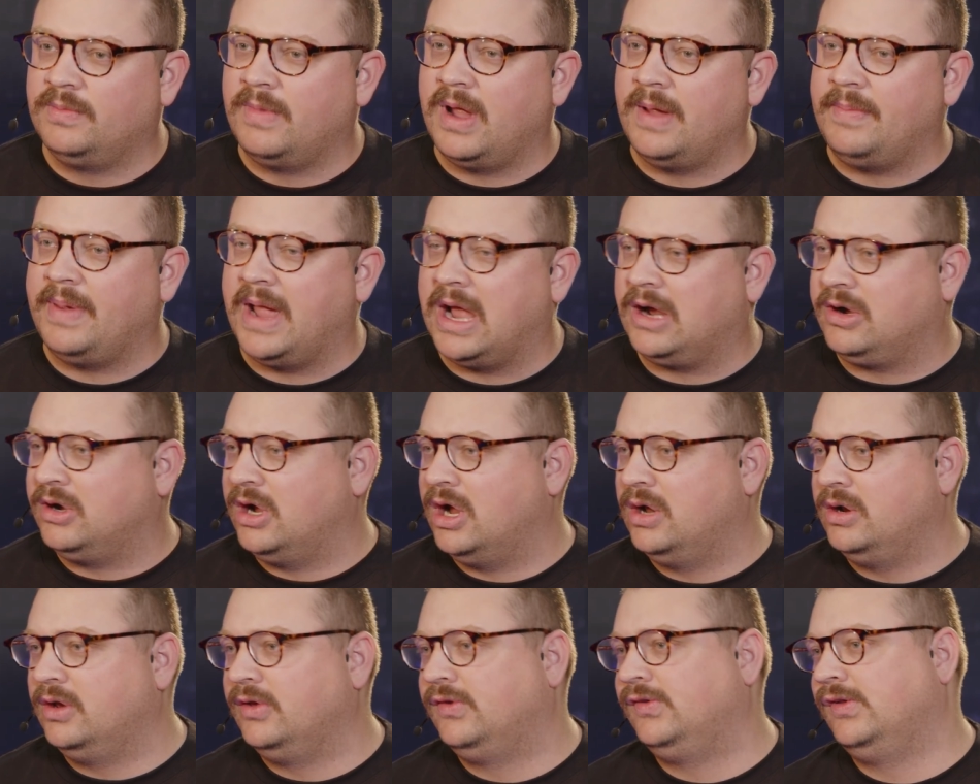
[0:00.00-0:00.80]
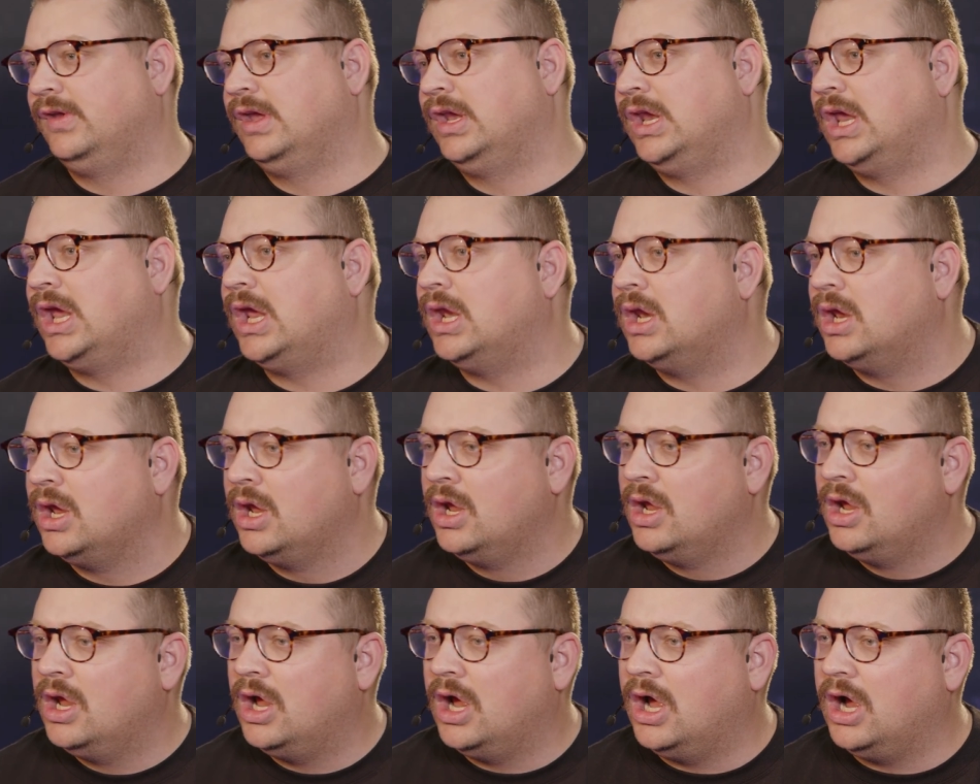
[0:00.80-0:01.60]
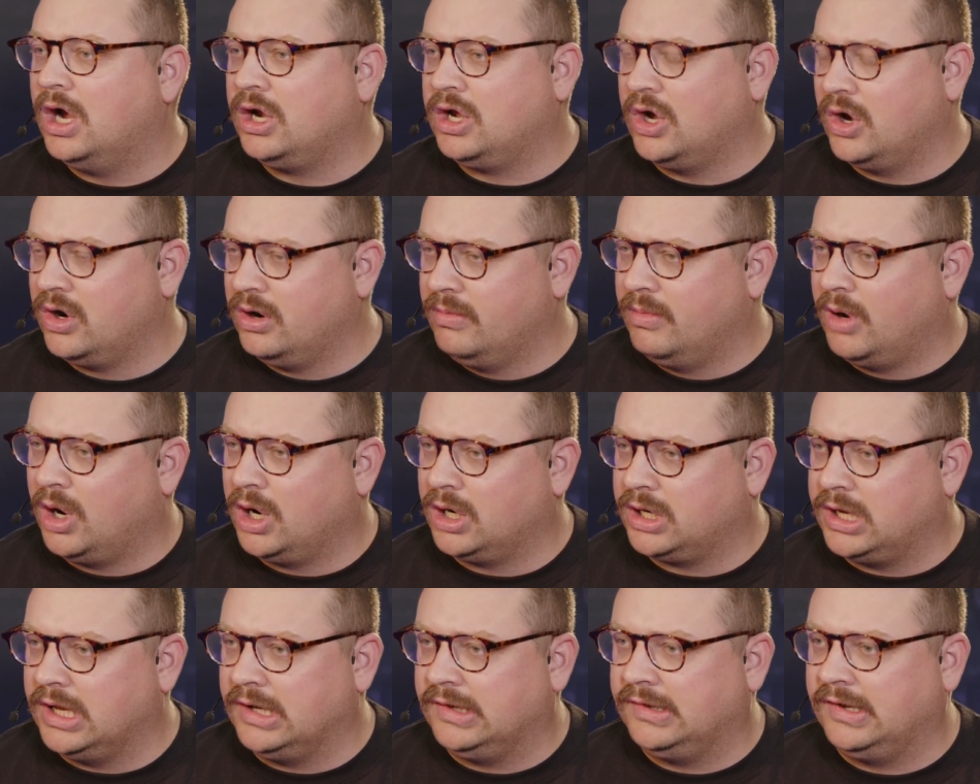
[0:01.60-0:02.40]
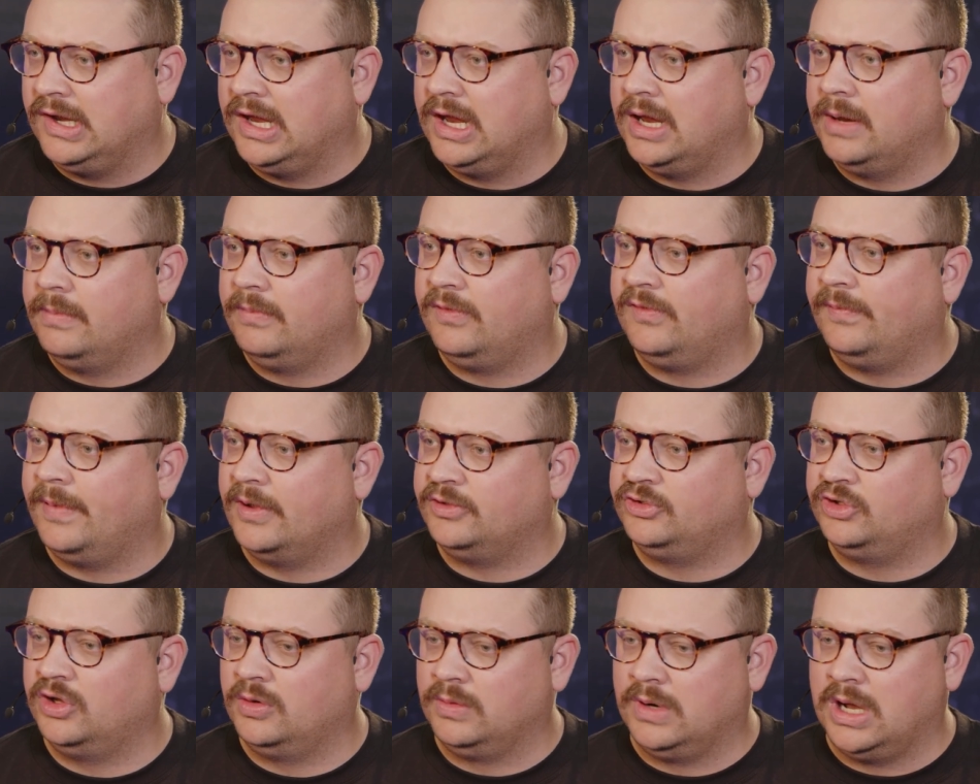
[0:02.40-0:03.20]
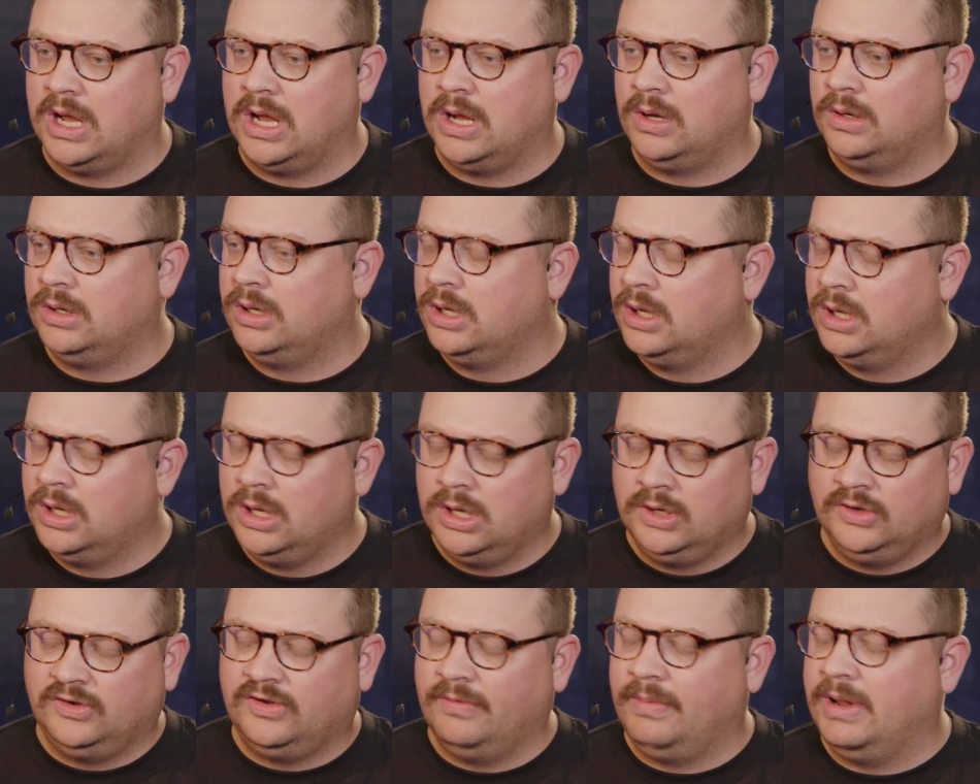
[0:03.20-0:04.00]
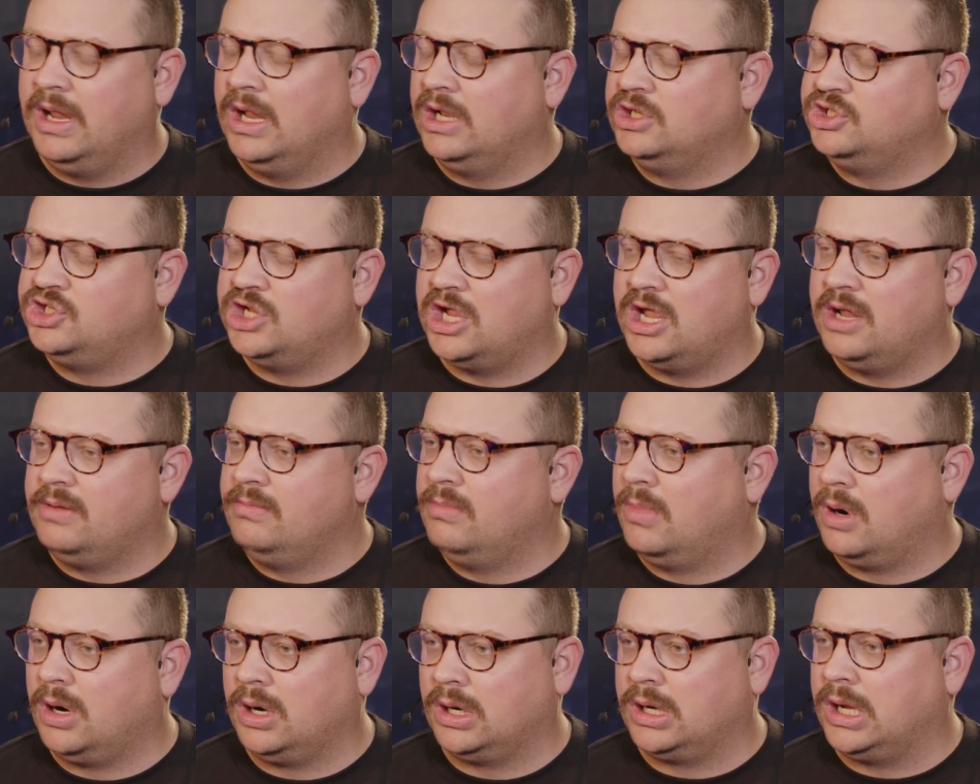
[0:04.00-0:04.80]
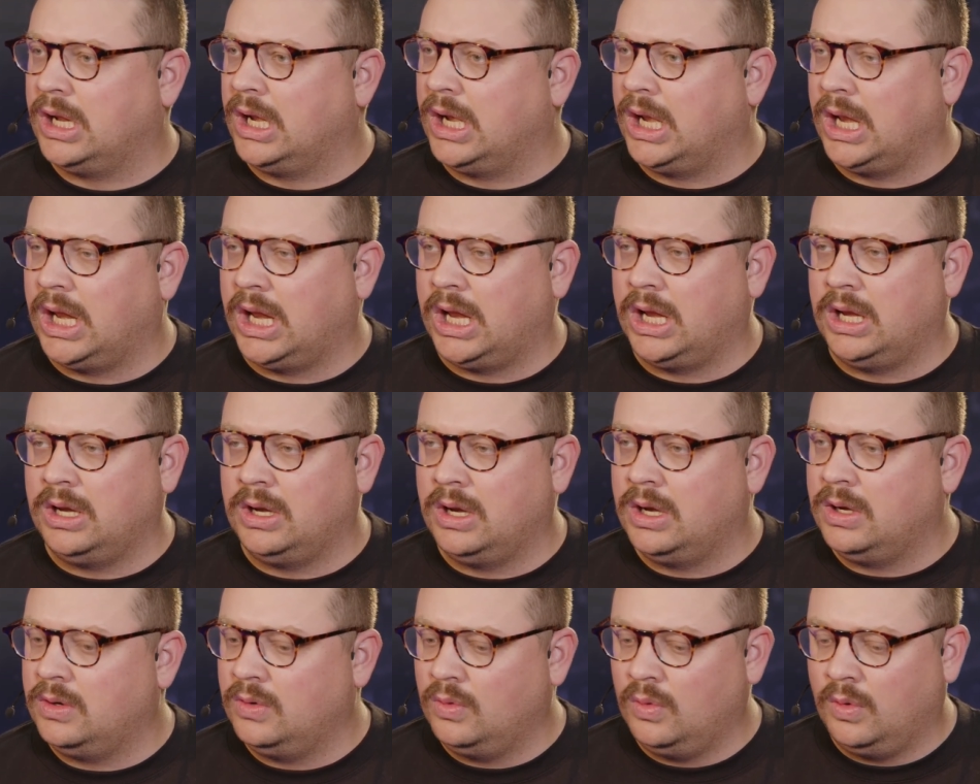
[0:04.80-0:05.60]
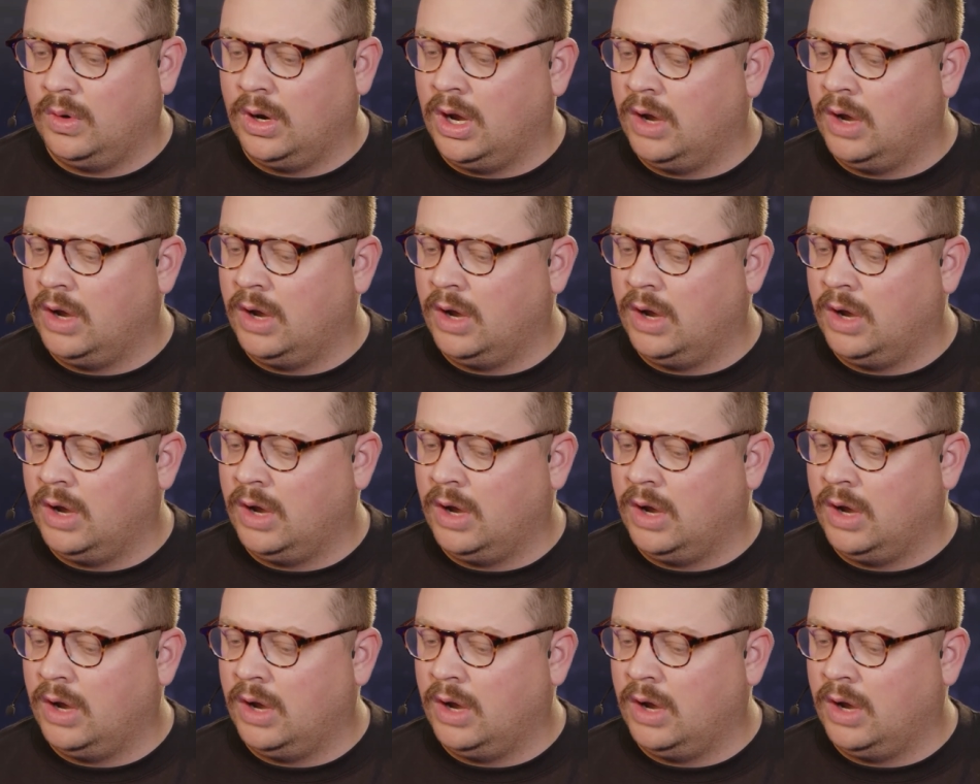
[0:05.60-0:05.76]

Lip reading: My background is leading go-to-market teams, especially around demand gen, marketing,